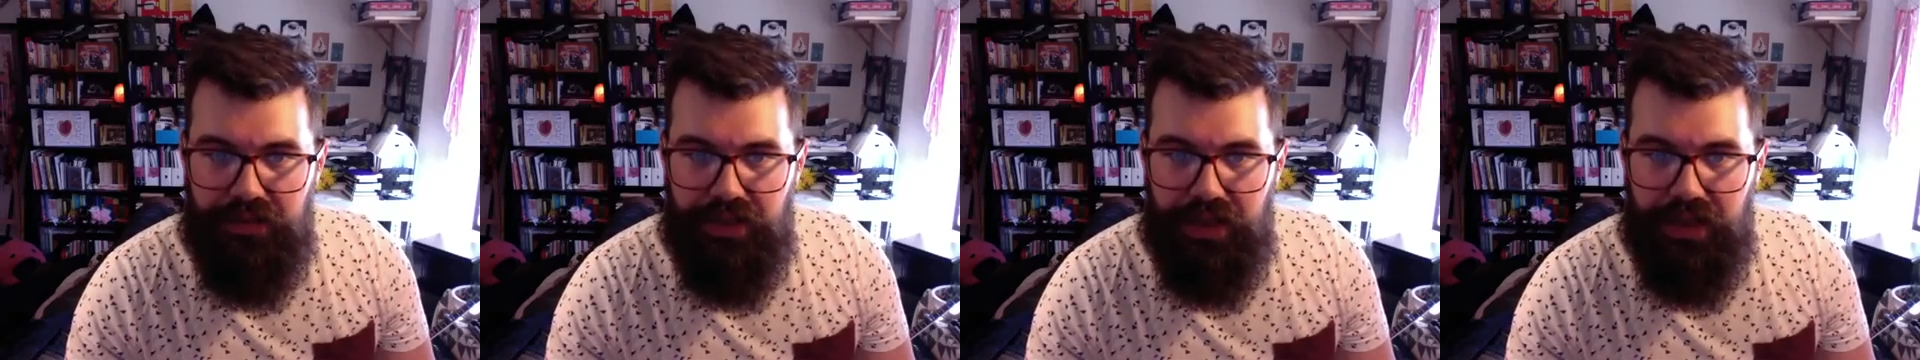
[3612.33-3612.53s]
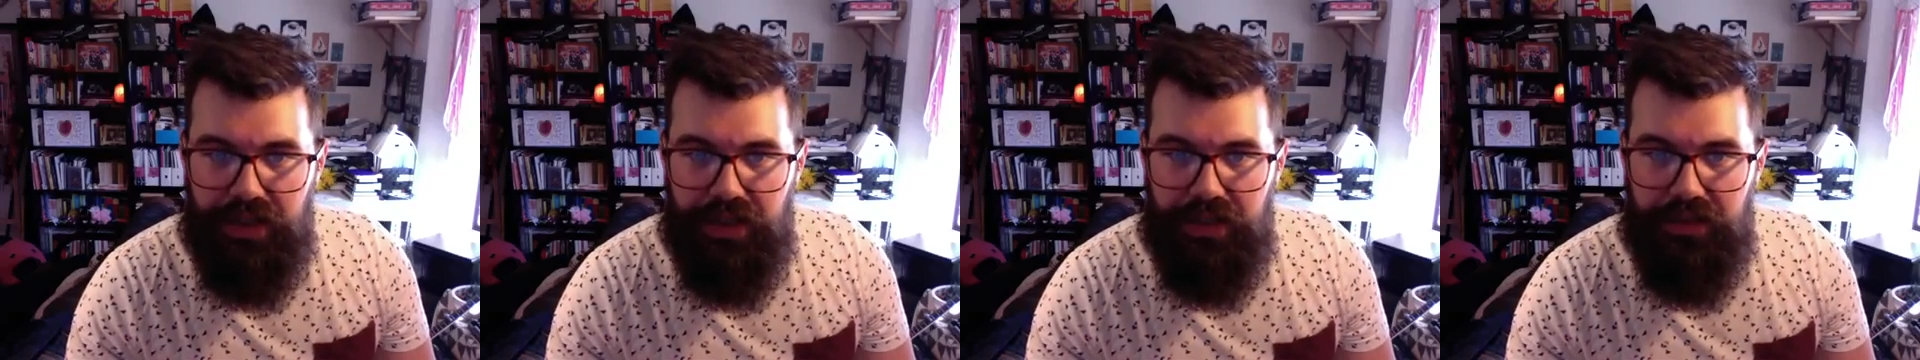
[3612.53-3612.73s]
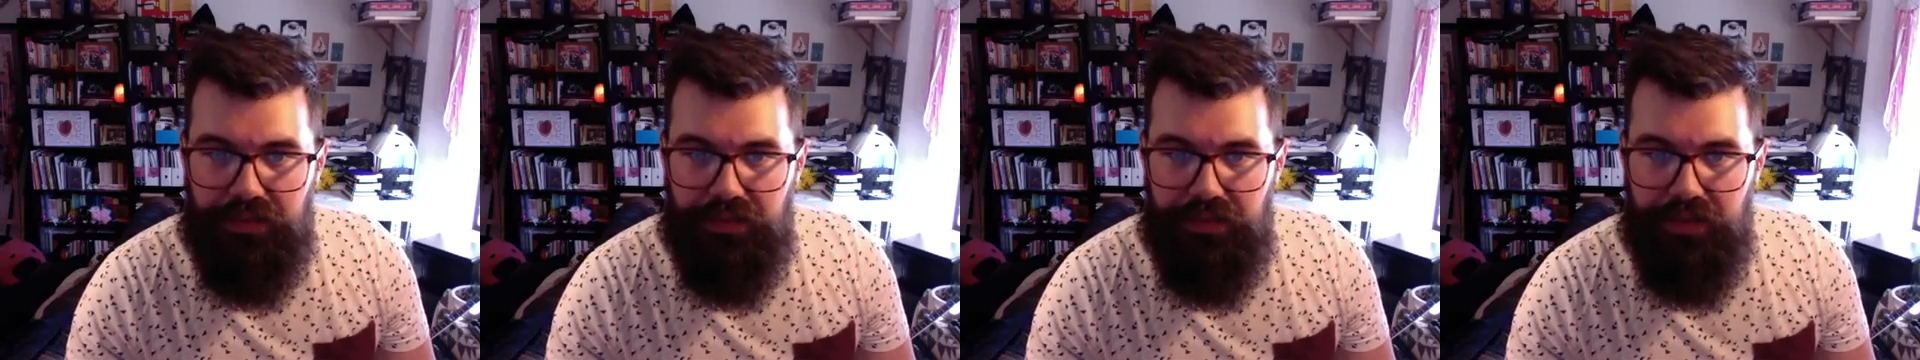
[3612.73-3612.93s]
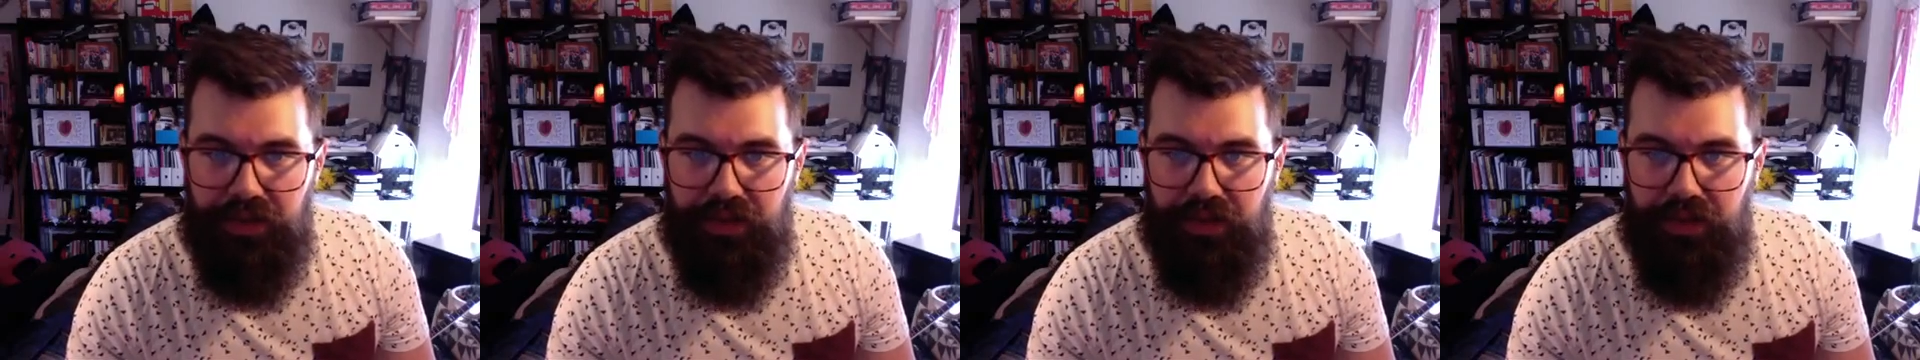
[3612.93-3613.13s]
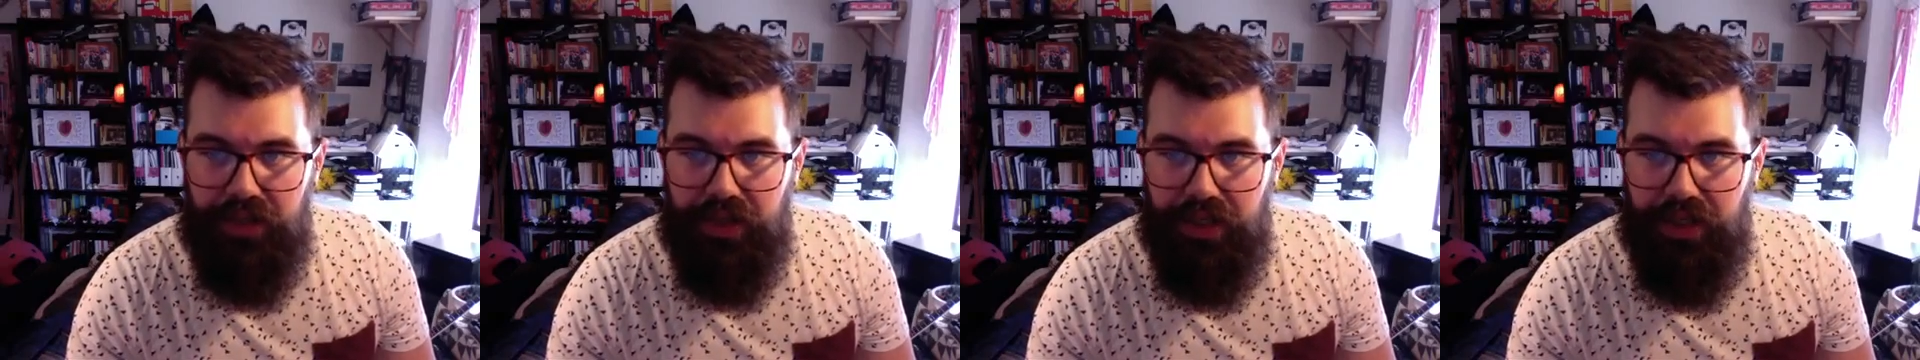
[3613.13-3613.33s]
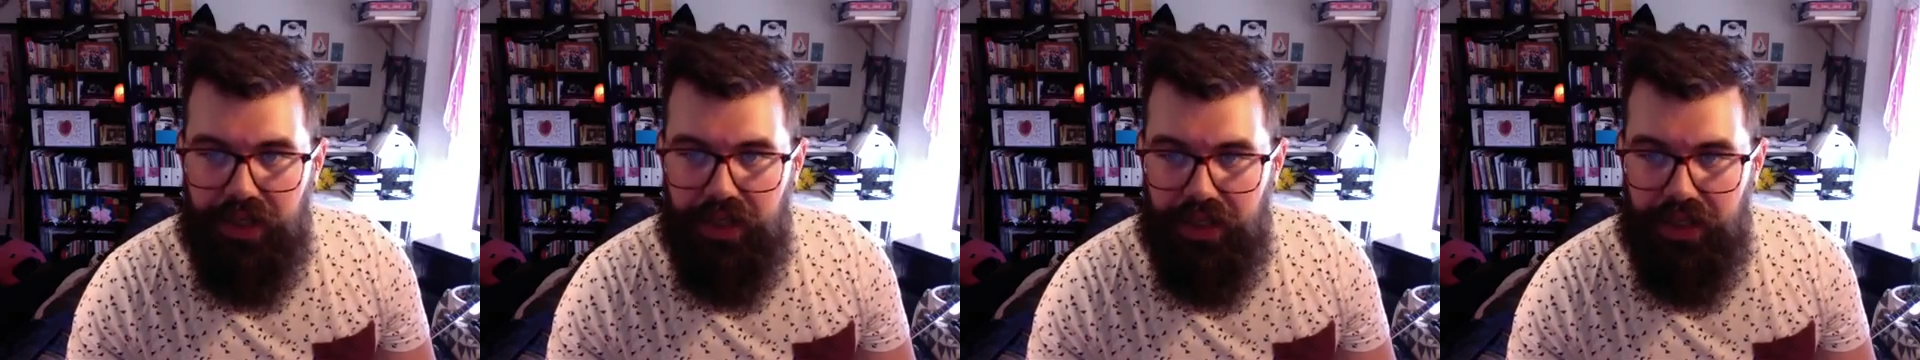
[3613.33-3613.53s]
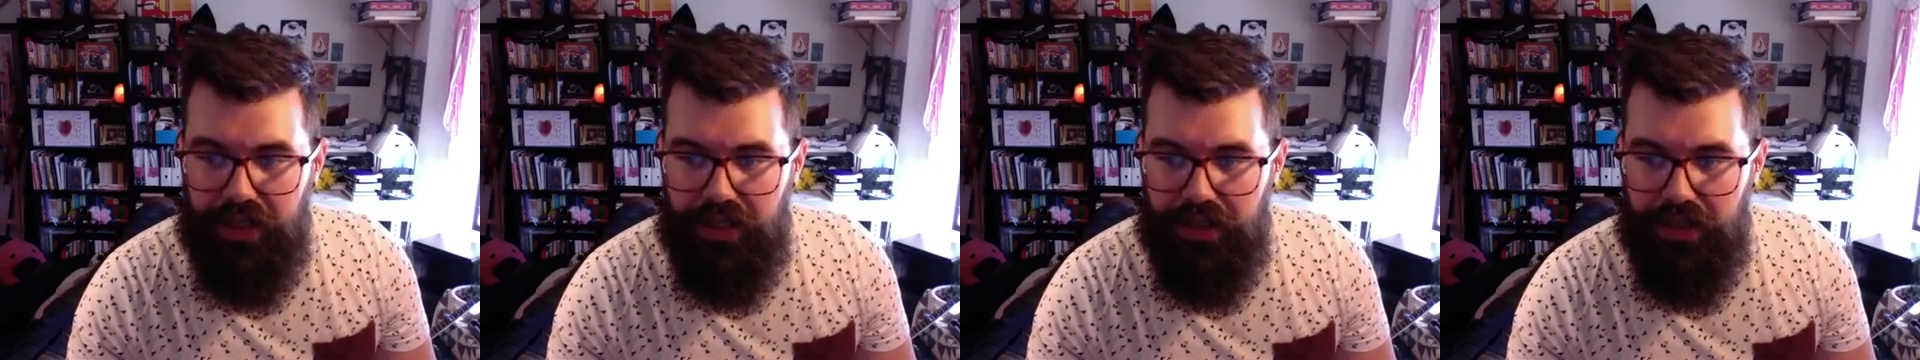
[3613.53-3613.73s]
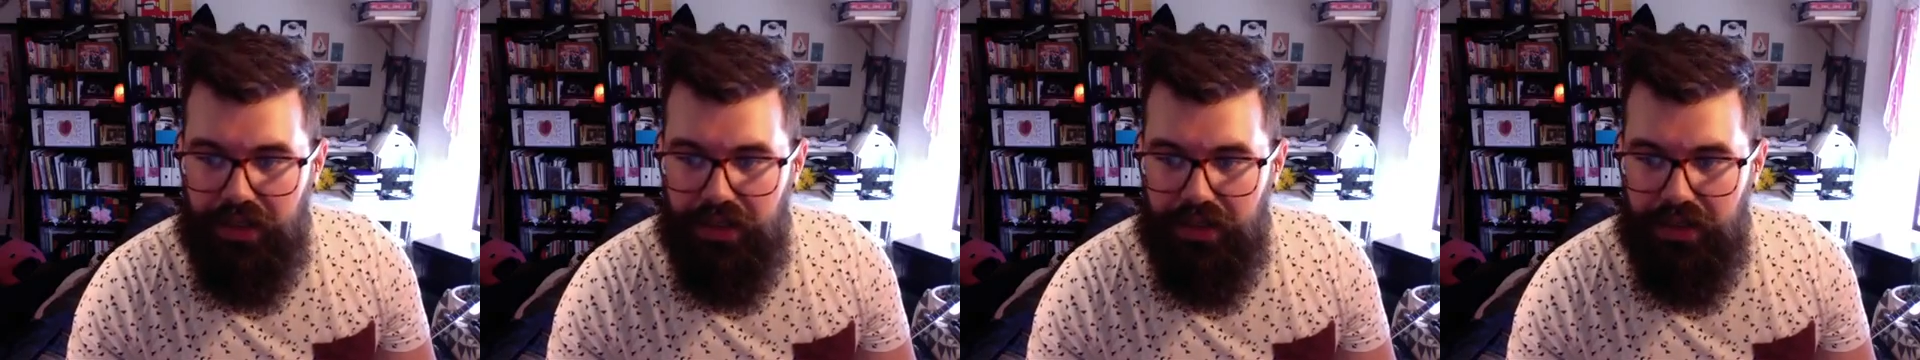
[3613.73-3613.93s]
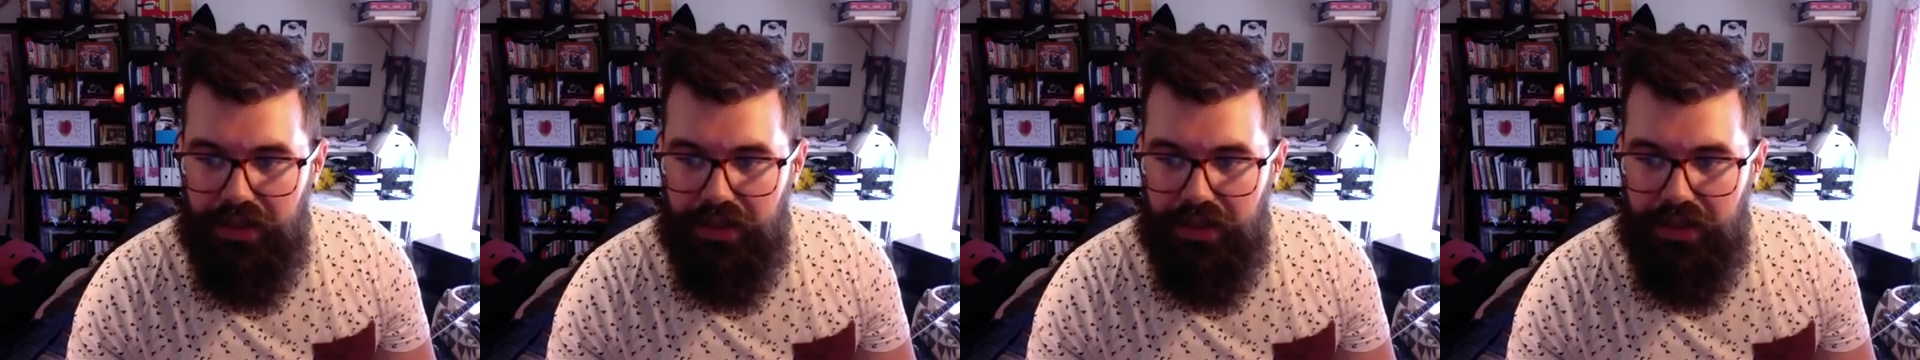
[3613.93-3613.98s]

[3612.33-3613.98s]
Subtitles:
my computer.